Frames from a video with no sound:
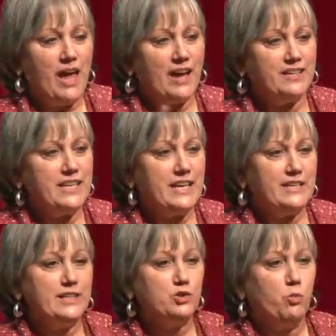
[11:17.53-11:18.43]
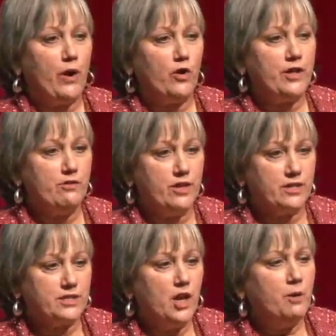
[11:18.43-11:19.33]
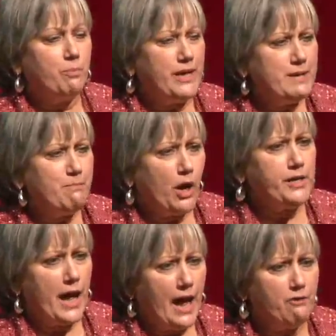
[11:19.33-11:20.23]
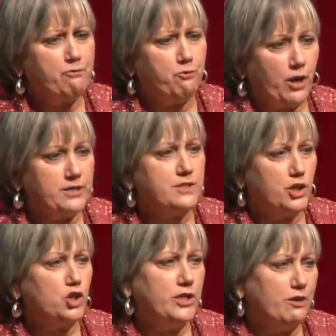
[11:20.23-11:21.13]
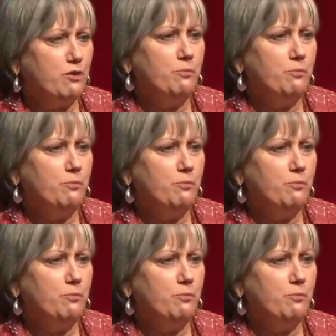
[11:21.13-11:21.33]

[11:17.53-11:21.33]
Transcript: and he is wearing this, but he might have friends that could give him